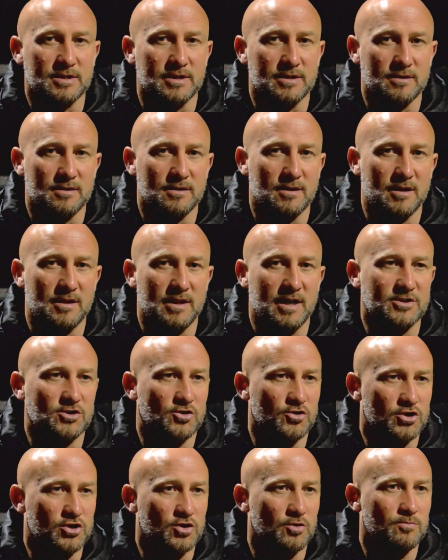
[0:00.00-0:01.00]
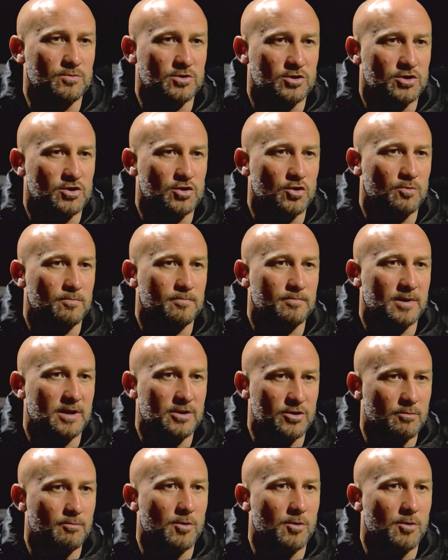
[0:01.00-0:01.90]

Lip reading: and that just sums us up at the